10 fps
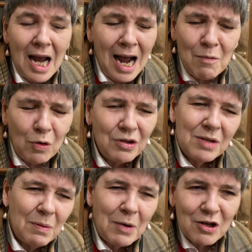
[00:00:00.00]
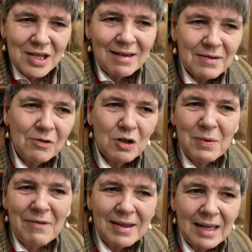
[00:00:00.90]
I want to abolish the House of Lords.
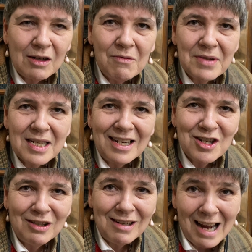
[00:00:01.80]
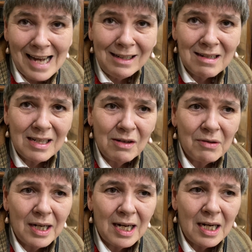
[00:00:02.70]
We've had that conversation endlessly on
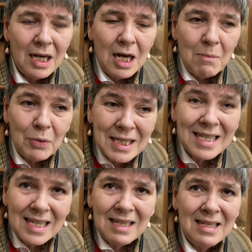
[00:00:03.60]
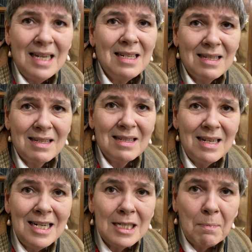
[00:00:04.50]
here. But it exists.
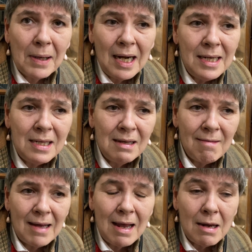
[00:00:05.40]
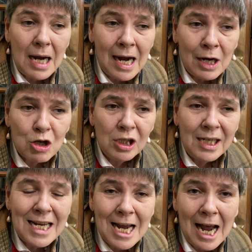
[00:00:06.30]
It's a place that
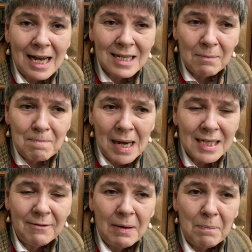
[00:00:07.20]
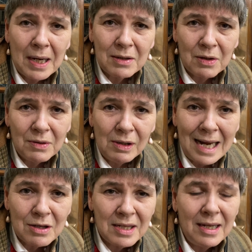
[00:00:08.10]
actually has a massive impact on the
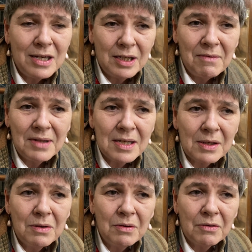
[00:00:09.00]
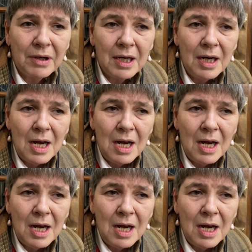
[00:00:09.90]
legislation of this country.